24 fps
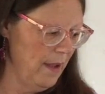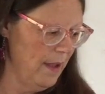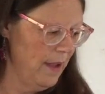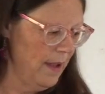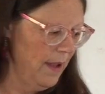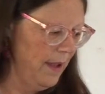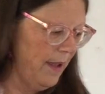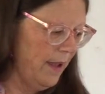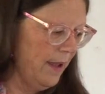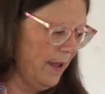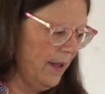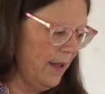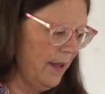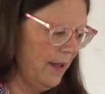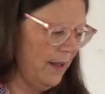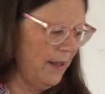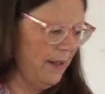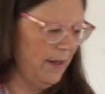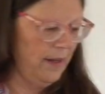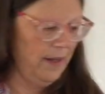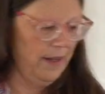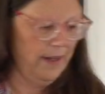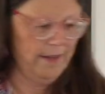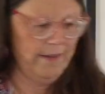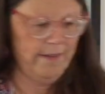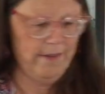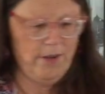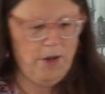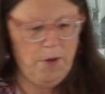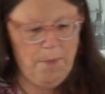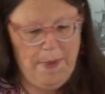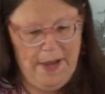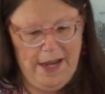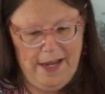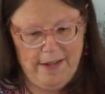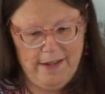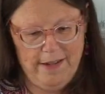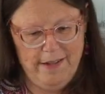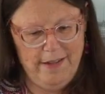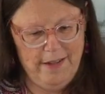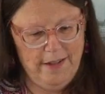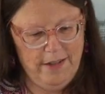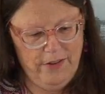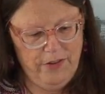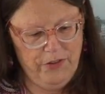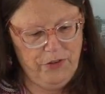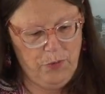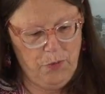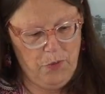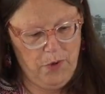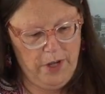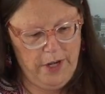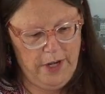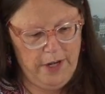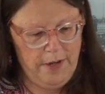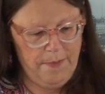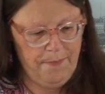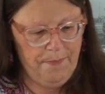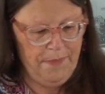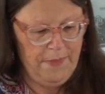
And let's go back to this one.